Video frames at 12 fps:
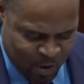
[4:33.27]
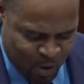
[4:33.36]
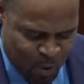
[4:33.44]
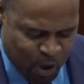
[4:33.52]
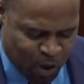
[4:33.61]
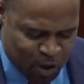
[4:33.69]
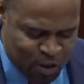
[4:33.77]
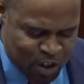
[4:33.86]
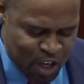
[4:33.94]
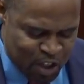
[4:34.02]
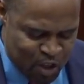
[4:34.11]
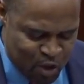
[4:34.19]
we
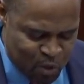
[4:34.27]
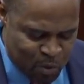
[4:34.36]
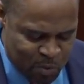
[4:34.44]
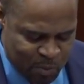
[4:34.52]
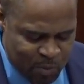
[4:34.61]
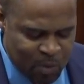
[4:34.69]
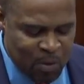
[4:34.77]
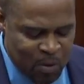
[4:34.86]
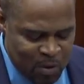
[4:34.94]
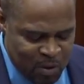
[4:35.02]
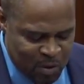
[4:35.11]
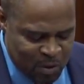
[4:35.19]
continue
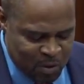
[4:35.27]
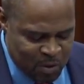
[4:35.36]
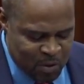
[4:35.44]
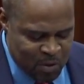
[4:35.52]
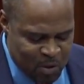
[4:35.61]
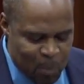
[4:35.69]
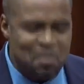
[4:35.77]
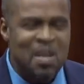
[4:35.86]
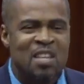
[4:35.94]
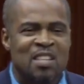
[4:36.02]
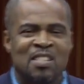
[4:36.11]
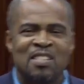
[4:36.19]
to be
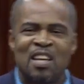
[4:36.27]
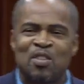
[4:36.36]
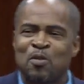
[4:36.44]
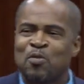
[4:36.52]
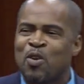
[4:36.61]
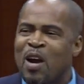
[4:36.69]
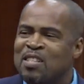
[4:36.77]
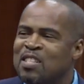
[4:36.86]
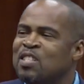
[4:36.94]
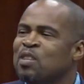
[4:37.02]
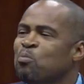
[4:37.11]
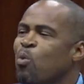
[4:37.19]
in a state of
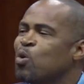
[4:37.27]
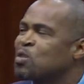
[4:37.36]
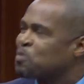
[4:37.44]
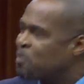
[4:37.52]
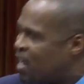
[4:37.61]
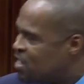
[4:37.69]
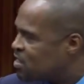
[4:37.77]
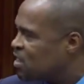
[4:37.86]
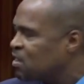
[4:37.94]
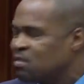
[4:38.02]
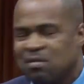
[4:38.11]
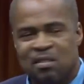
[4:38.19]
crisis in most
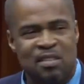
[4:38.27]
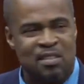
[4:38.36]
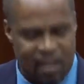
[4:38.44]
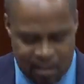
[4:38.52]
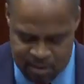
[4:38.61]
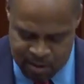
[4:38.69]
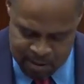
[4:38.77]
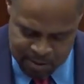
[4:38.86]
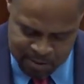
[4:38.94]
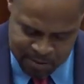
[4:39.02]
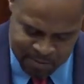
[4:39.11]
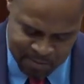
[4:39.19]
vital
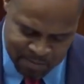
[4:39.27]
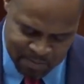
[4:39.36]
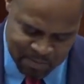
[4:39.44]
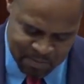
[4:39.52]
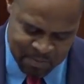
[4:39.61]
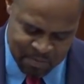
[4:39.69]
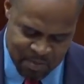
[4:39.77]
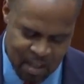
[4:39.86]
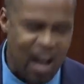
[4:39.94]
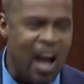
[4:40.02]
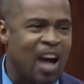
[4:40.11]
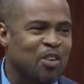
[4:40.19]
sectors:
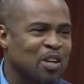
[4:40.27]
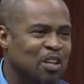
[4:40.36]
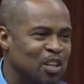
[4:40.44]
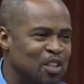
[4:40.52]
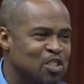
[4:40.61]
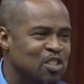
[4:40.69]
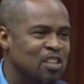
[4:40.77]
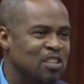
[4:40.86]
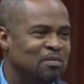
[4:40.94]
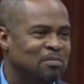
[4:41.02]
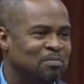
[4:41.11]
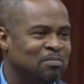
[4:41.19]
agriculture,
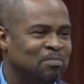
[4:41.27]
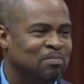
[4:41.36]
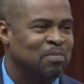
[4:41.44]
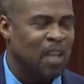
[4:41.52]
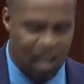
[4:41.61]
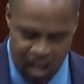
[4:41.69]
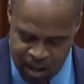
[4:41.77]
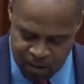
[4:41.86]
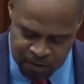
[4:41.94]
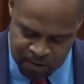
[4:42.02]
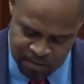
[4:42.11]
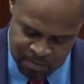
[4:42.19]
health,